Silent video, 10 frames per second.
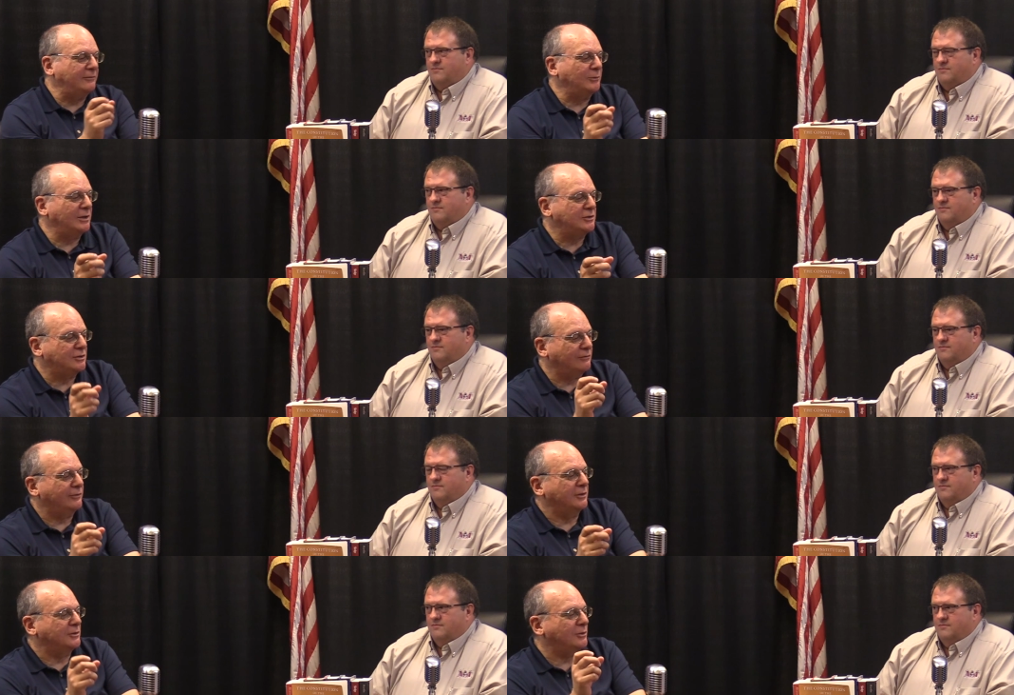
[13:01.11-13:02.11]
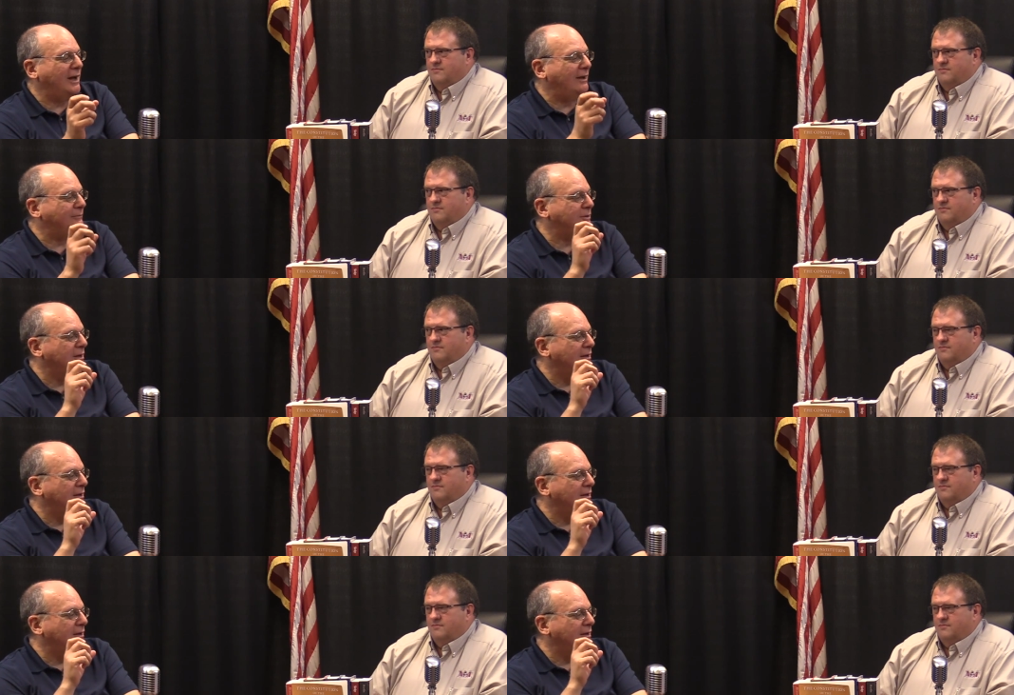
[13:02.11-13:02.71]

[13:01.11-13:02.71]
Speaker 1: have to register for the draft.